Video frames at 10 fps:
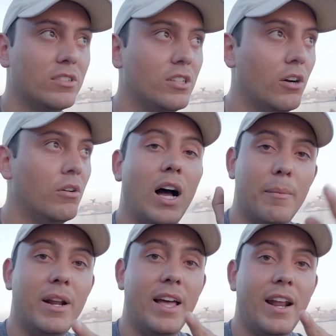So I'm
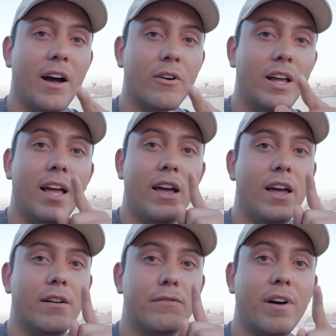gonna head out
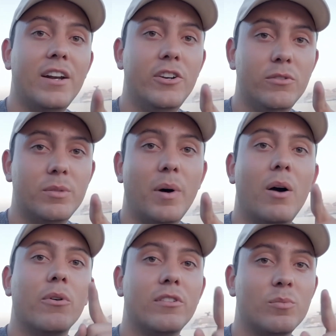and find a new
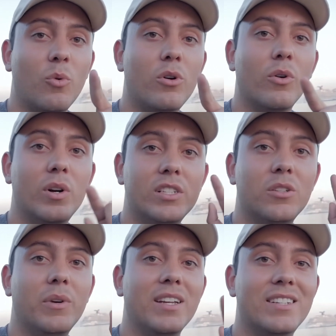spot where there's more noise
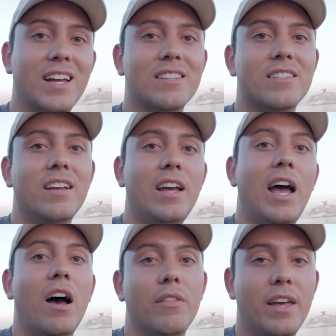so we can test
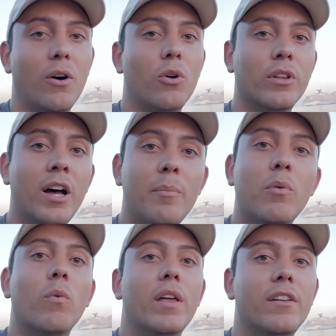how they hold up
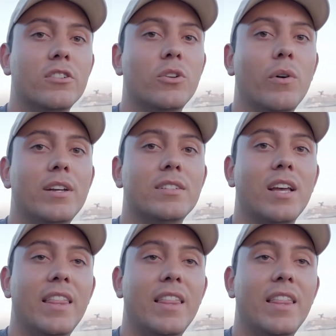when there's noise.